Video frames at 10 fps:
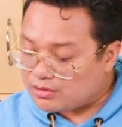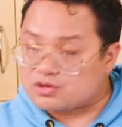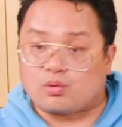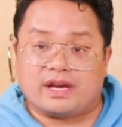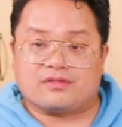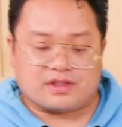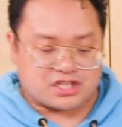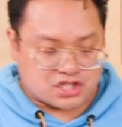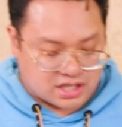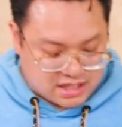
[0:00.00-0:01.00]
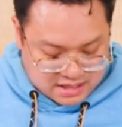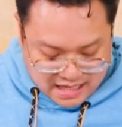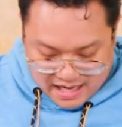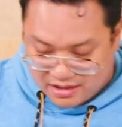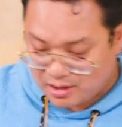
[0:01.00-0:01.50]
we're just waiting for the cheese
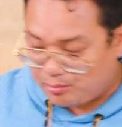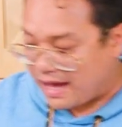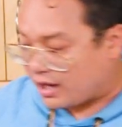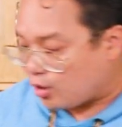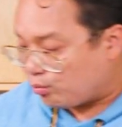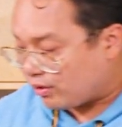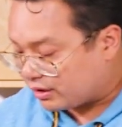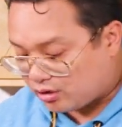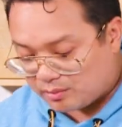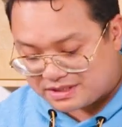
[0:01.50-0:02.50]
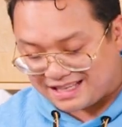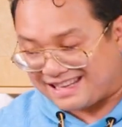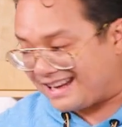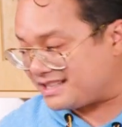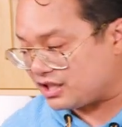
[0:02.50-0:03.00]
and the panko breadcrumbs to
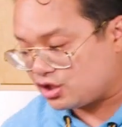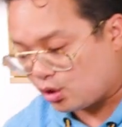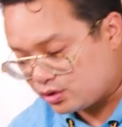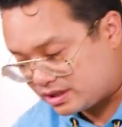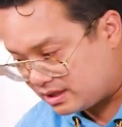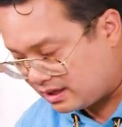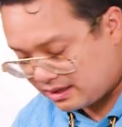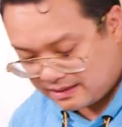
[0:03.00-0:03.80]
get nice and toasty.